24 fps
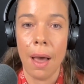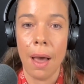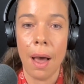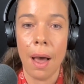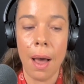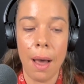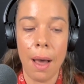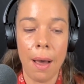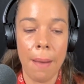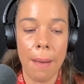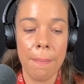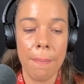
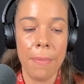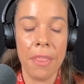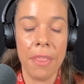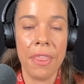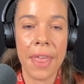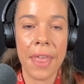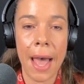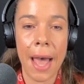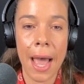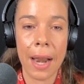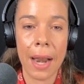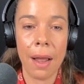um,
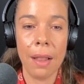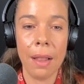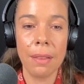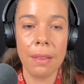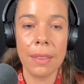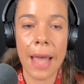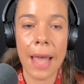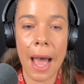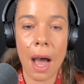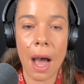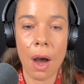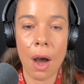that
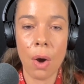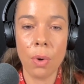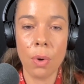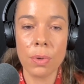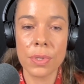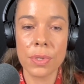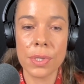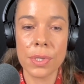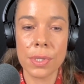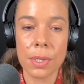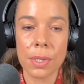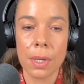
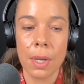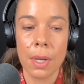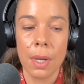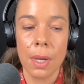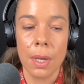allows